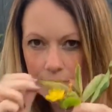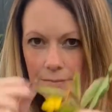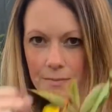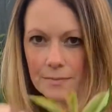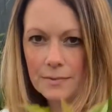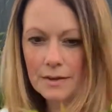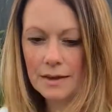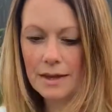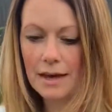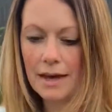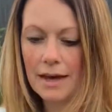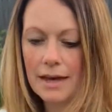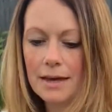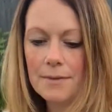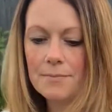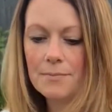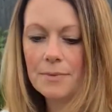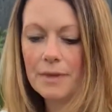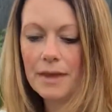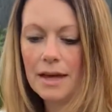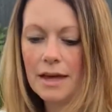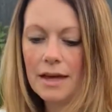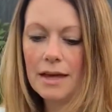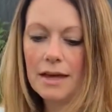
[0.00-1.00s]
okay?
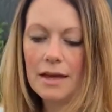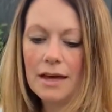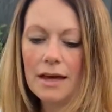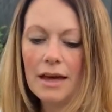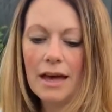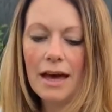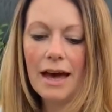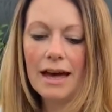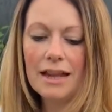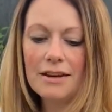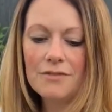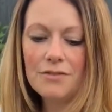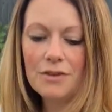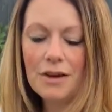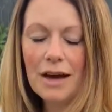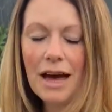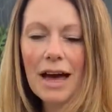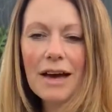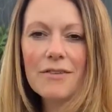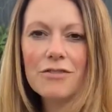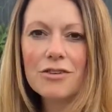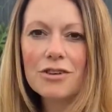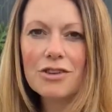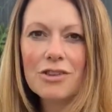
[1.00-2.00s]
And if you
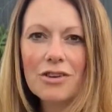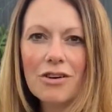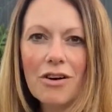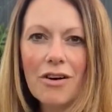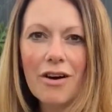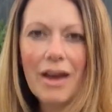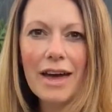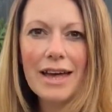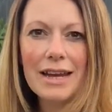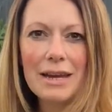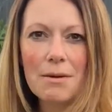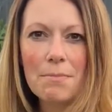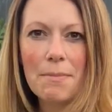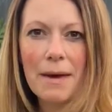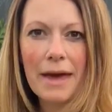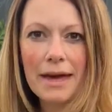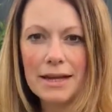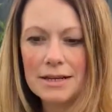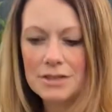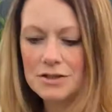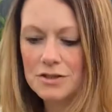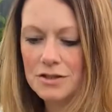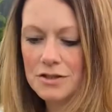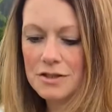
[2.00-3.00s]
haven't got any
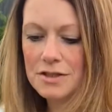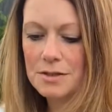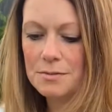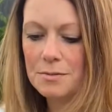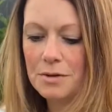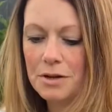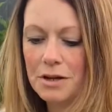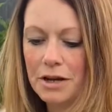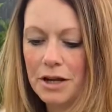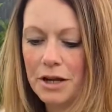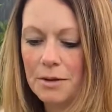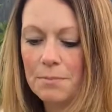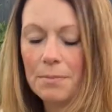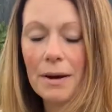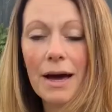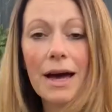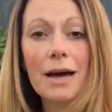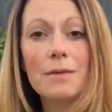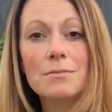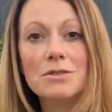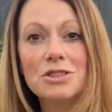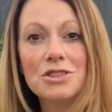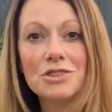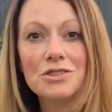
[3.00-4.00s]
paint or some glue,
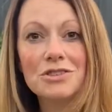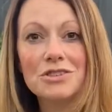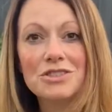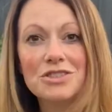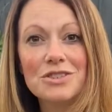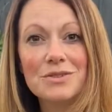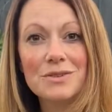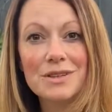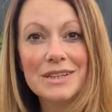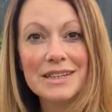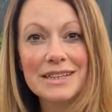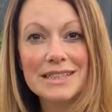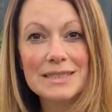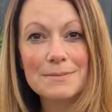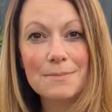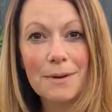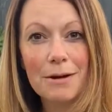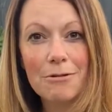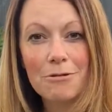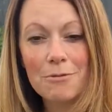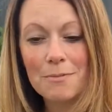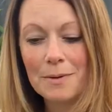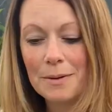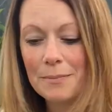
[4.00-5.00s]
perhaps you could do an
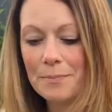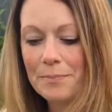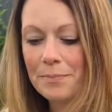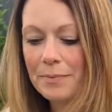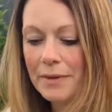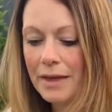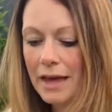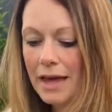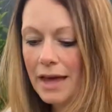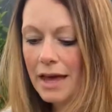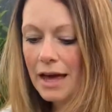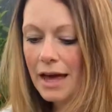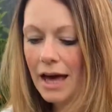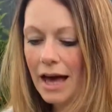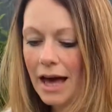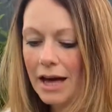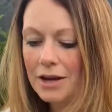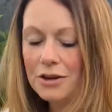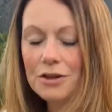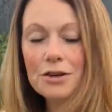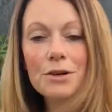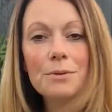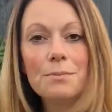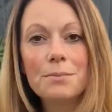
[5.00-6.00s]
experiment and
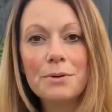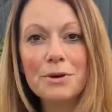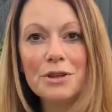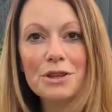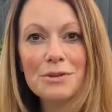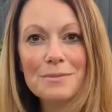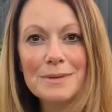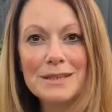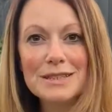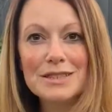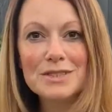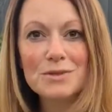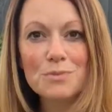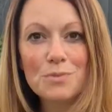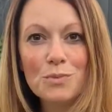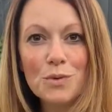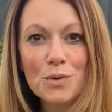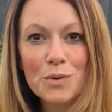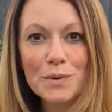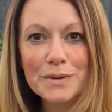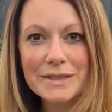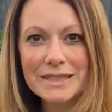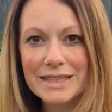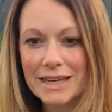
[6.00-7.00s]
you could put them in some
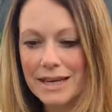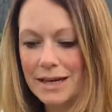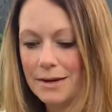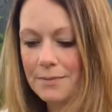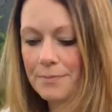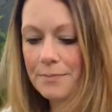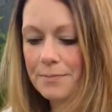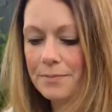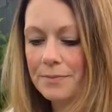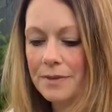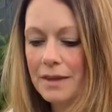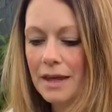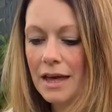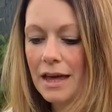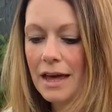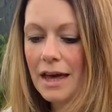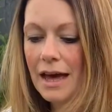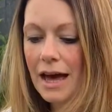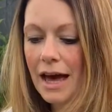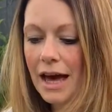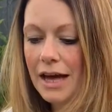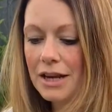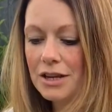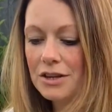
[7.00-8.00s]
water
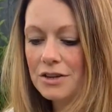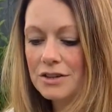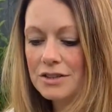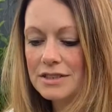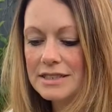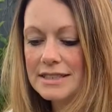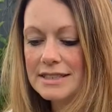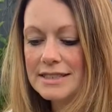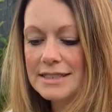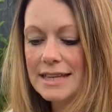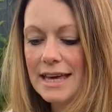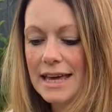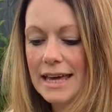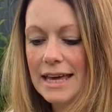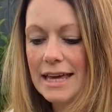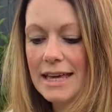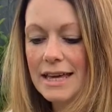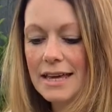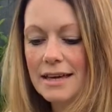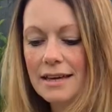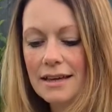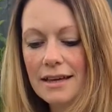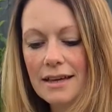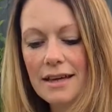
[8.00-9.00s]
and you could see
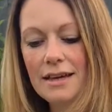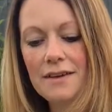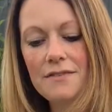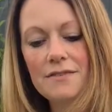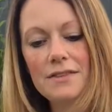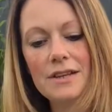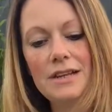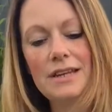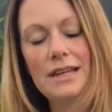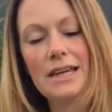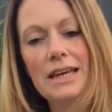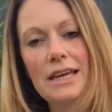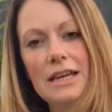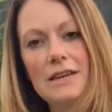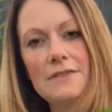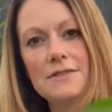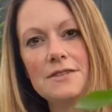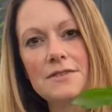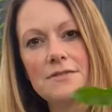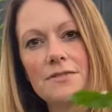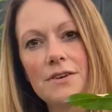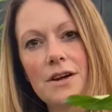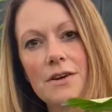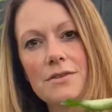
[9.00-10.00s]
if the leaves
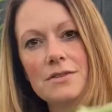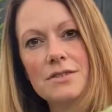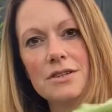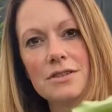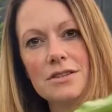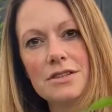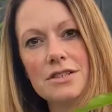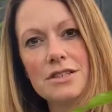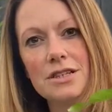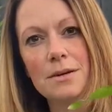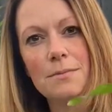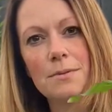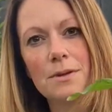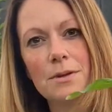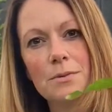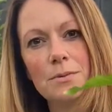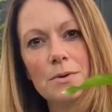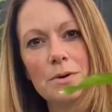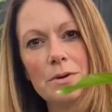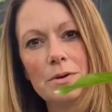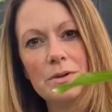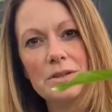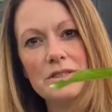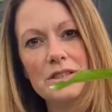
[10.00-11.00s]
float on the top of the
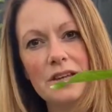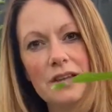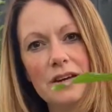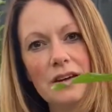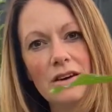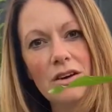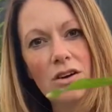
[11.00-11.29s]
water